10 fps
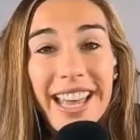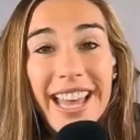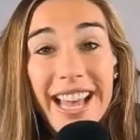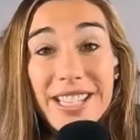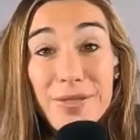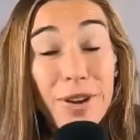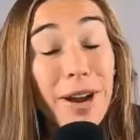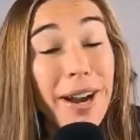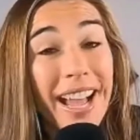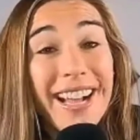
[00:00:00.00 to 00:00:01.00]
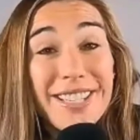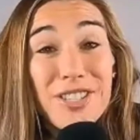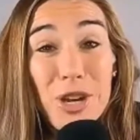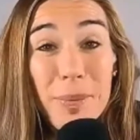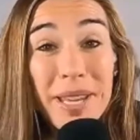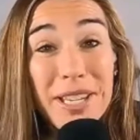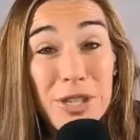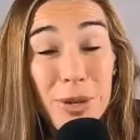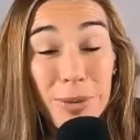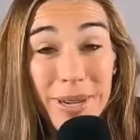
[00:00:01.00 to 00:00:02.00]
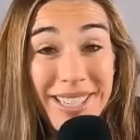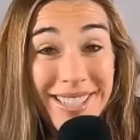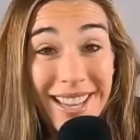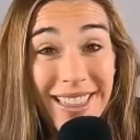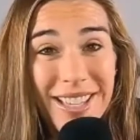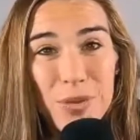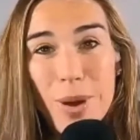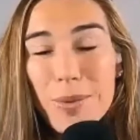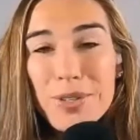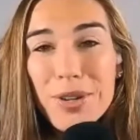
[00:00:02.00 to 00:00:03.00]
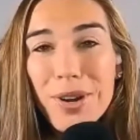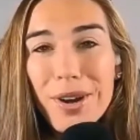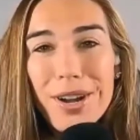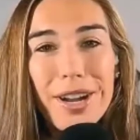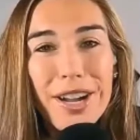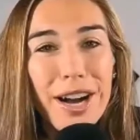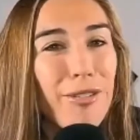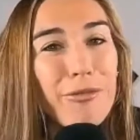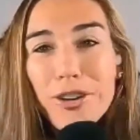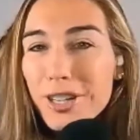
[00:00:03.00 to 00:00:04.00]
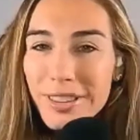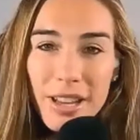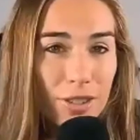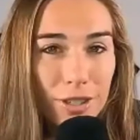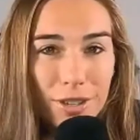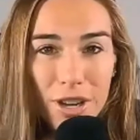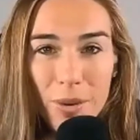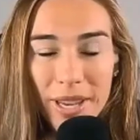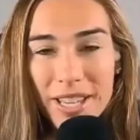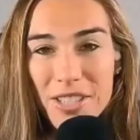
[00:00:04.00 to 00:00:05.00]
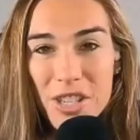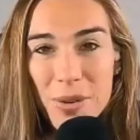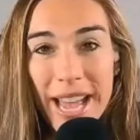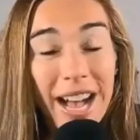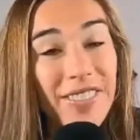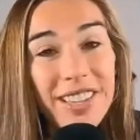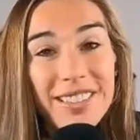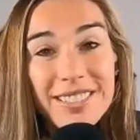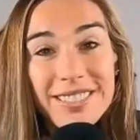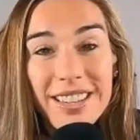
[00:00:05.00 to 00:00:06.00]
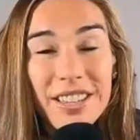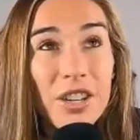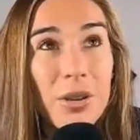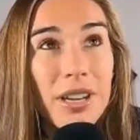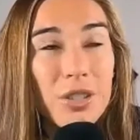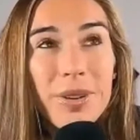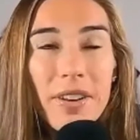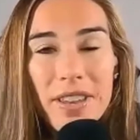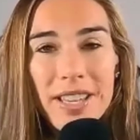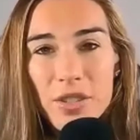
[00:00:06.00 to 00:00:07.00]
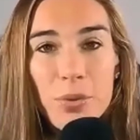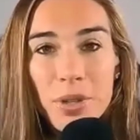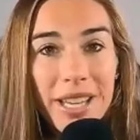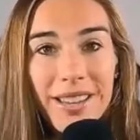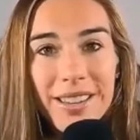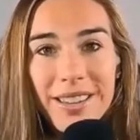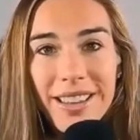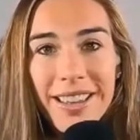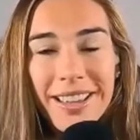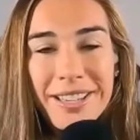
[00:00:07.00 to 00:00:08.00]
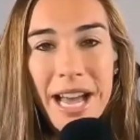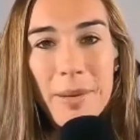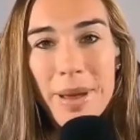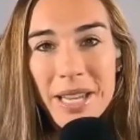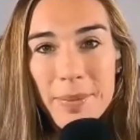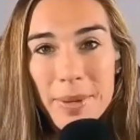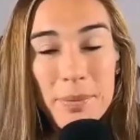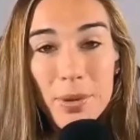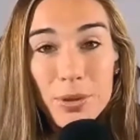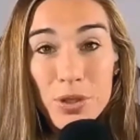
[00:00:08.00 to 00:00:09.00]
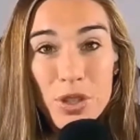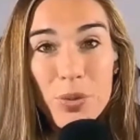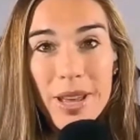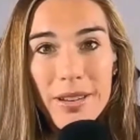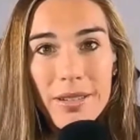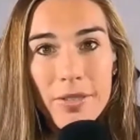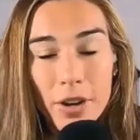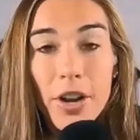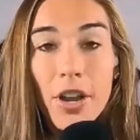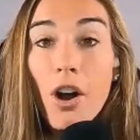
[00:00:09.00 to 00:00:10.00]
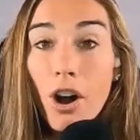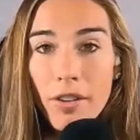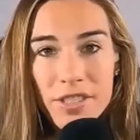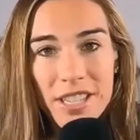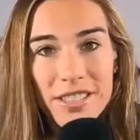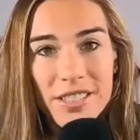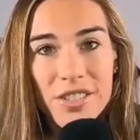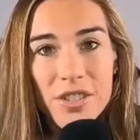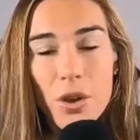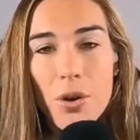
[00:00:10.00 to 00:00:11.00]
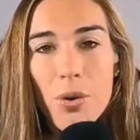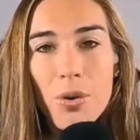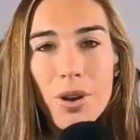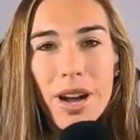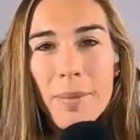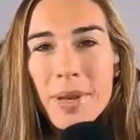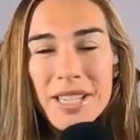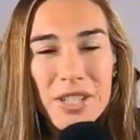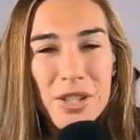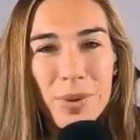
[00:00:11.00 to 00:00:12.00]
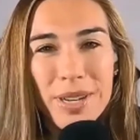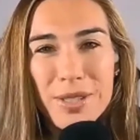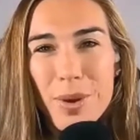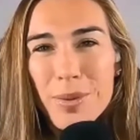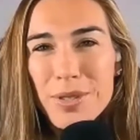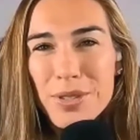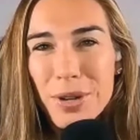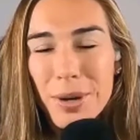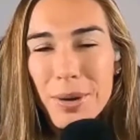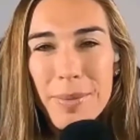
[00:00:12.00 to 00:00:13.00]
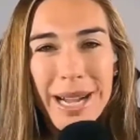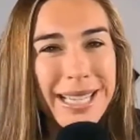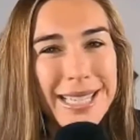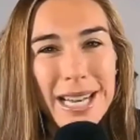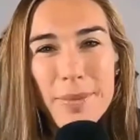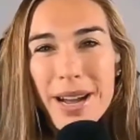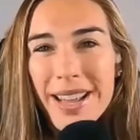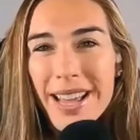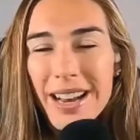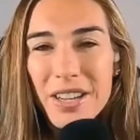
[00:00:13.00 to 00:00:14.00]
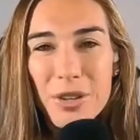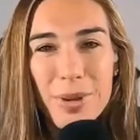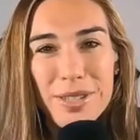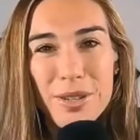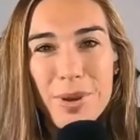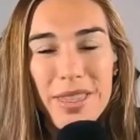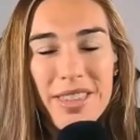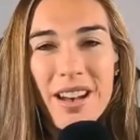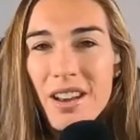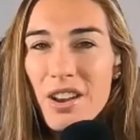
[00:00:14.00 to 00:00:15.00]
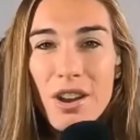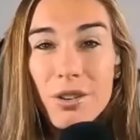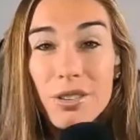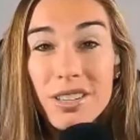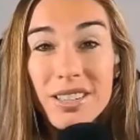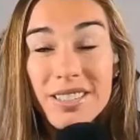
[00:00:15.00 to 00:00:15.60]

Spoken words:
As far as jumping into a race like this, what was your comfort level going into it? Having, a 25K is unique and not many people do it very often. So coming into the race, what was your mindset about it? How did you wrestle with the unknown?